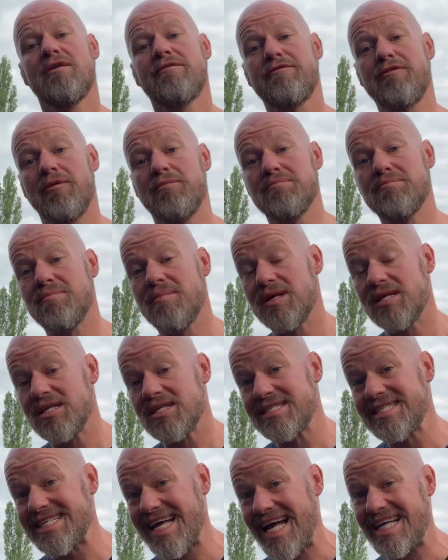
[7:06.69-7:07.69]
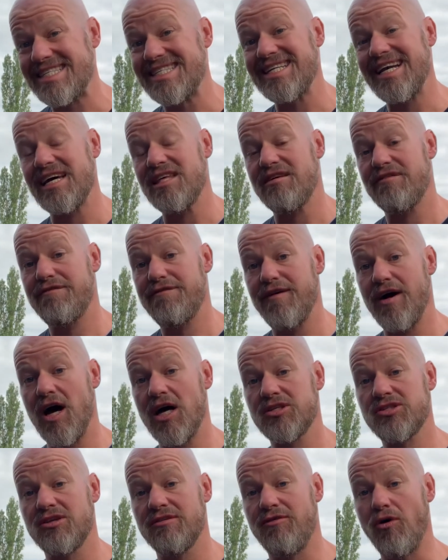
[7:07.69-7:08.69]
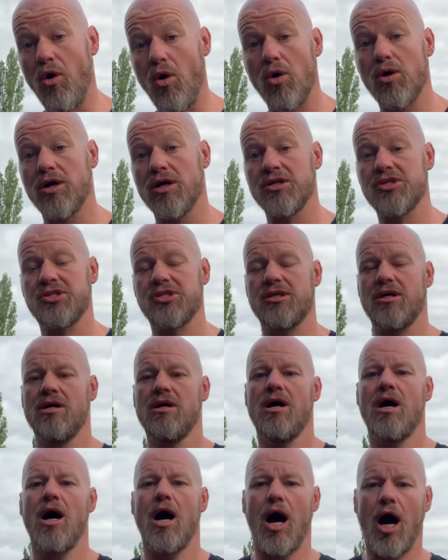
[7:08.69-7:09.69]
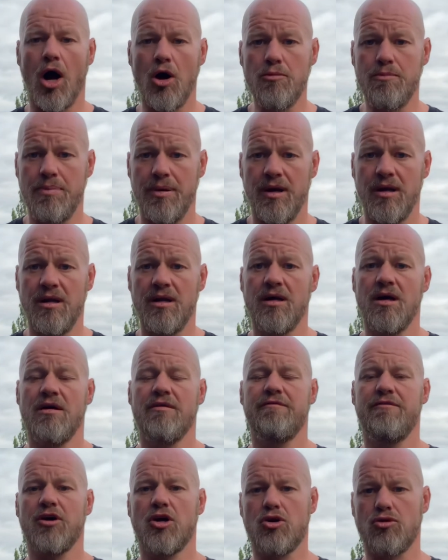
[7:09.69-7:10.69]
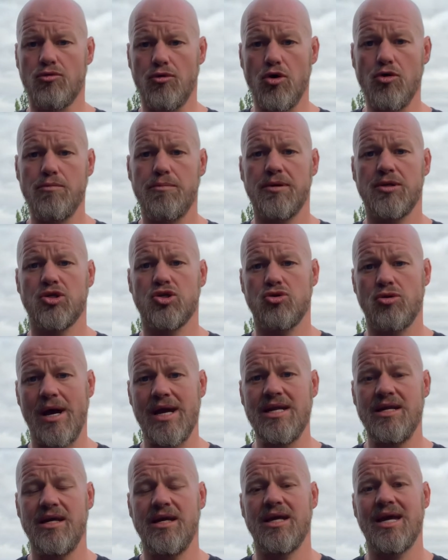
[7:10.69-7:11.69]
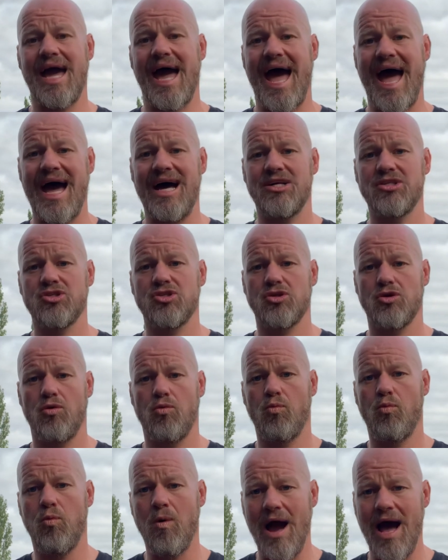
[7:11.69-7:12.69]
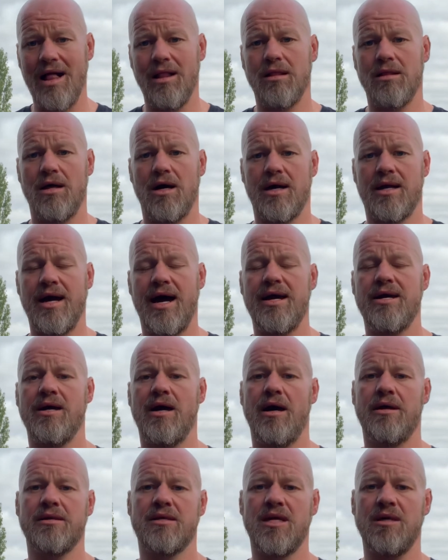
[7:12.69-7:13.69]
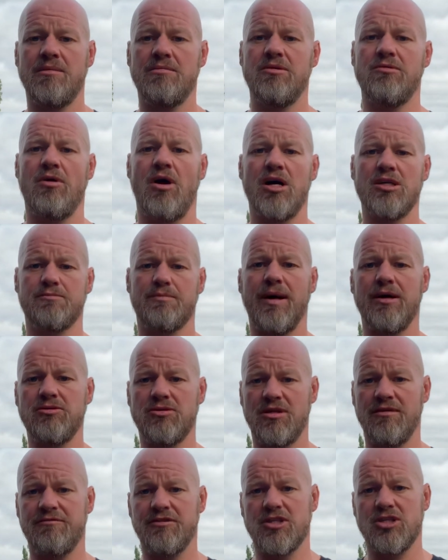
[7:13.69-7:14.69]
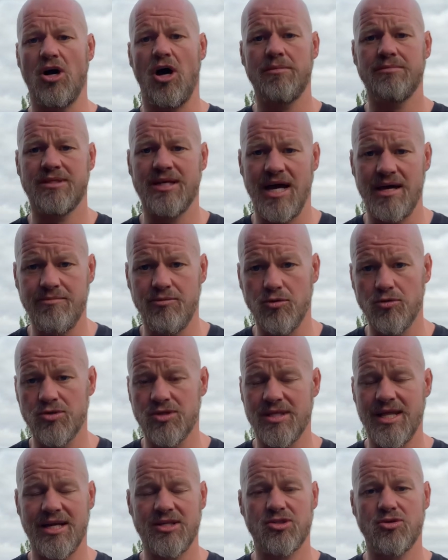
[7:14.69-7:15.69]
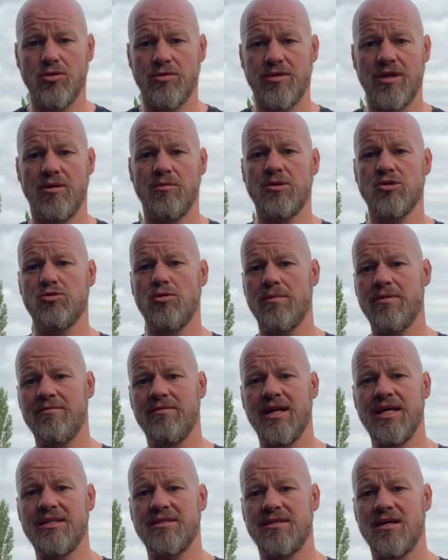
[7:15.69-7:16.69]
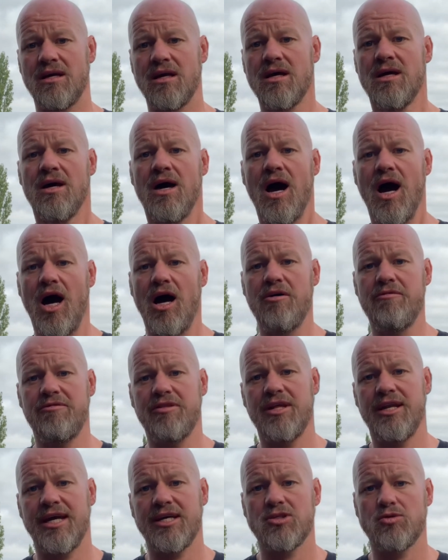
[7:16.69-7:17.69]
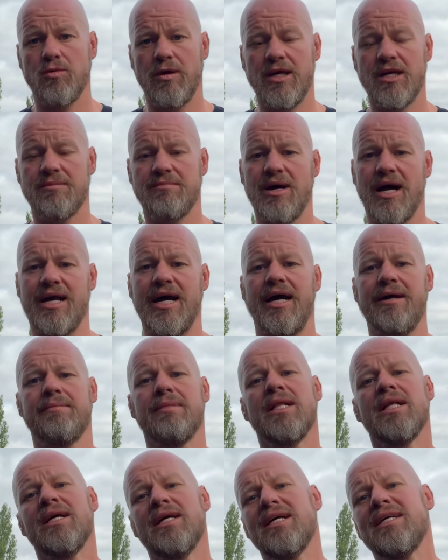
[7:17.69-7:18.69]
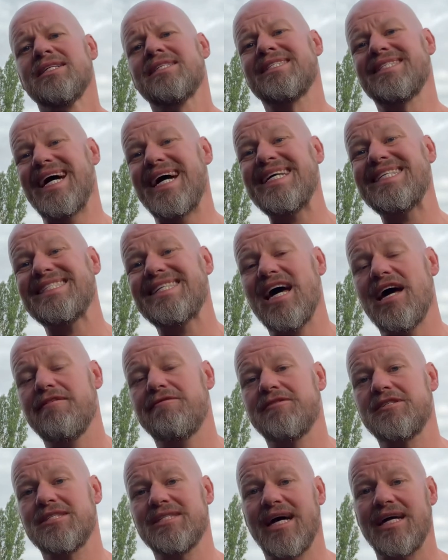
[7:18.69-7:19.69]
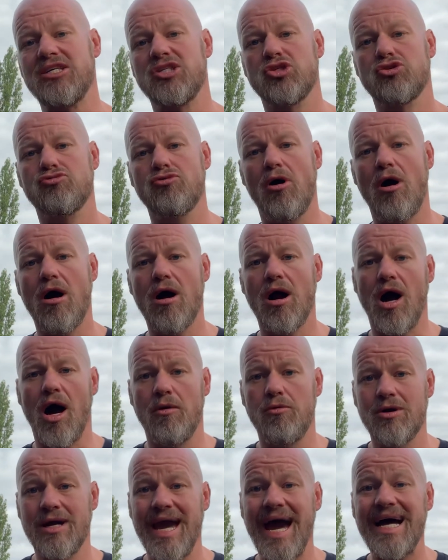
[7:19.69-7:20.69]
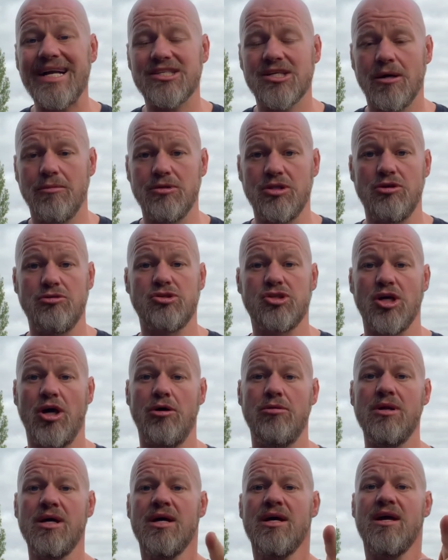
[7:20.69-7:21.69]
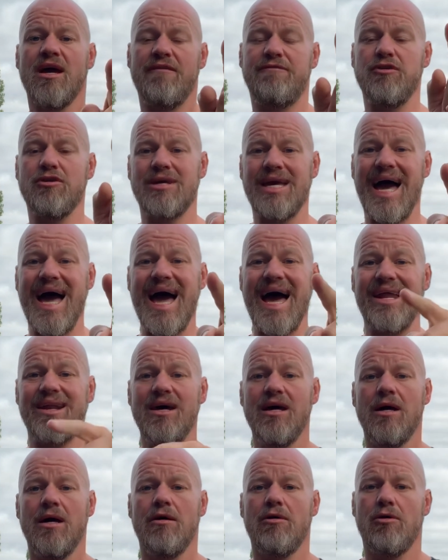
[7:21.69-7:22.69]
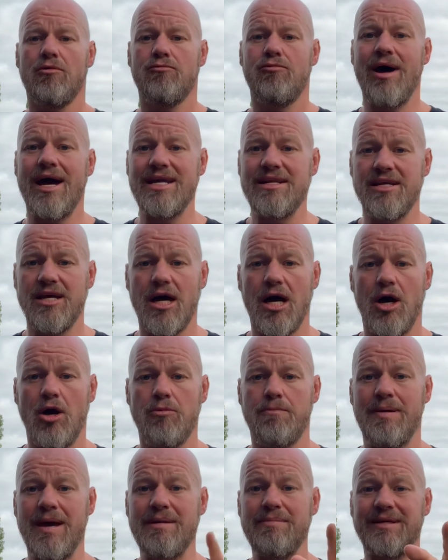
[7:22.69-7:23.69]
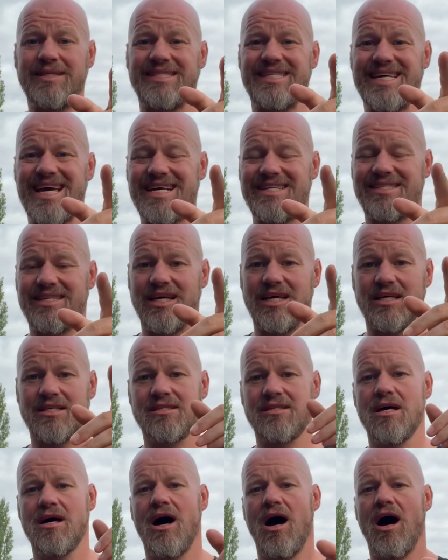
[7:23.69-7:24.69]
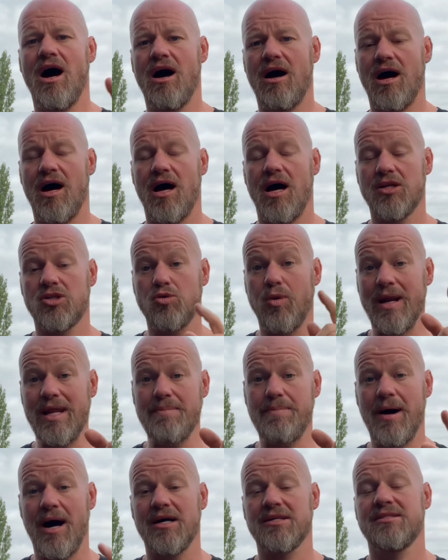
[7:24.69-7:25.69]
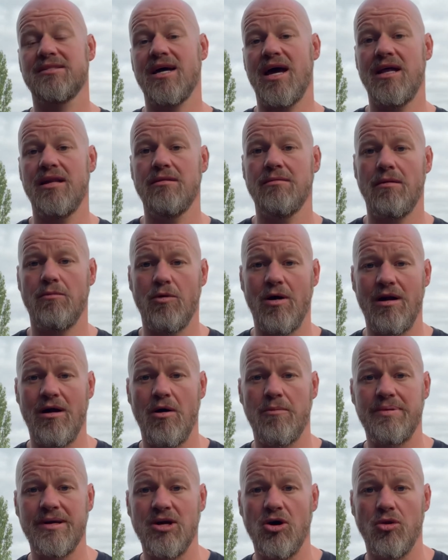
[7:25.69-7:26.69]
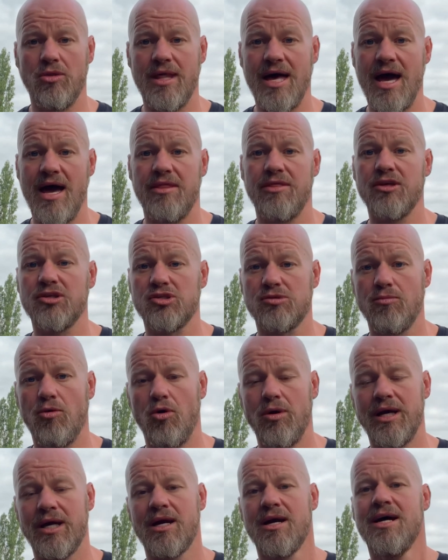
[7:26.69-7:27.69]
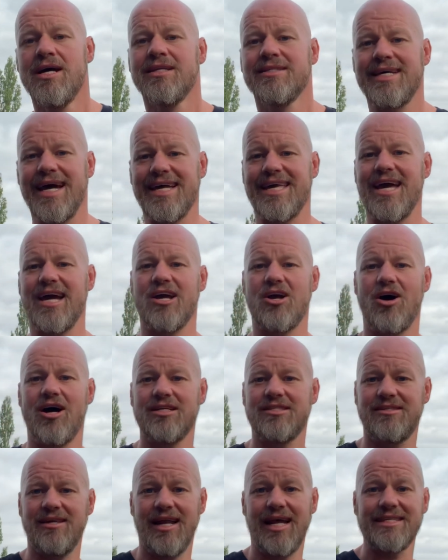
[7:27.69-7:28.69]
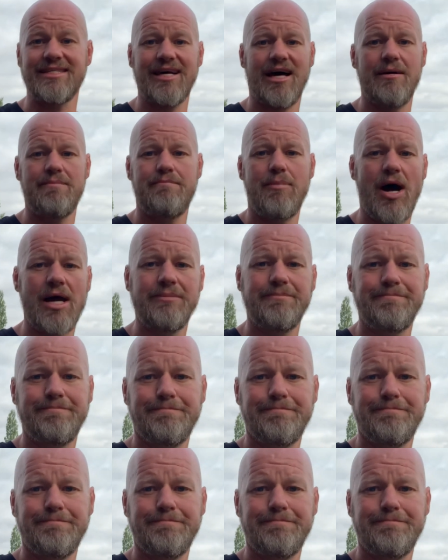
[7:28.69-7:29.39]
From Saturday the 1st of August, open for group training as well. Okay, and keep your eyes posted for timetables and that sort of thing, which we'll be releasing over the next week. Okay, stay safe, stay strong. I will catch up with you soon. If you can, radio BBC Essex, 20 past 10, where I'll be on there this morning. Take care, guys. See you later. Bye.